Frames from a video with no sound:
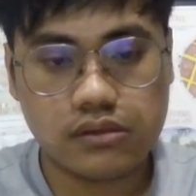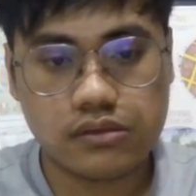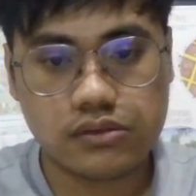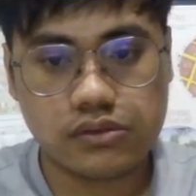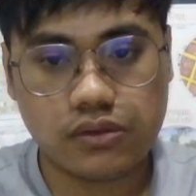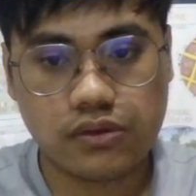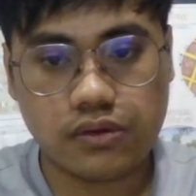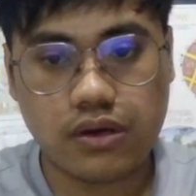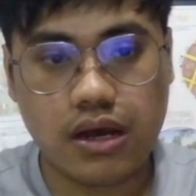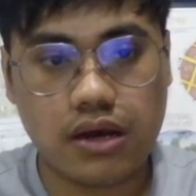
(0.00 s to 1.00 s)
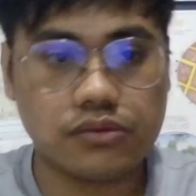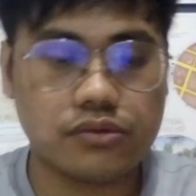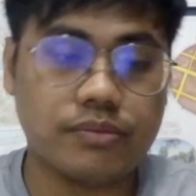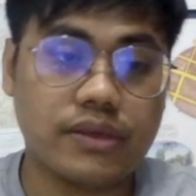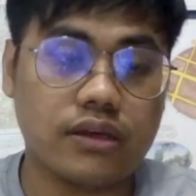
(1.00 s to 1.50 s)
So how
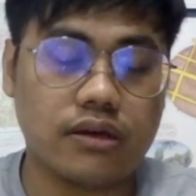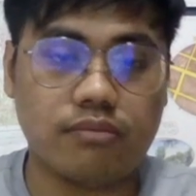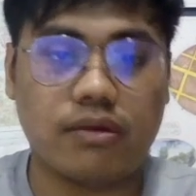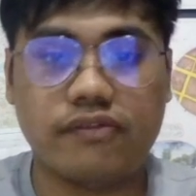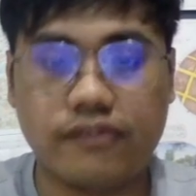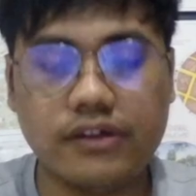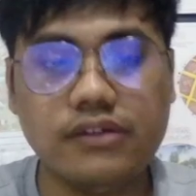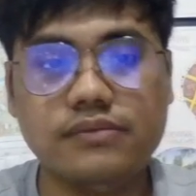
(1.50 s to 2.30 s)
to make a buffer?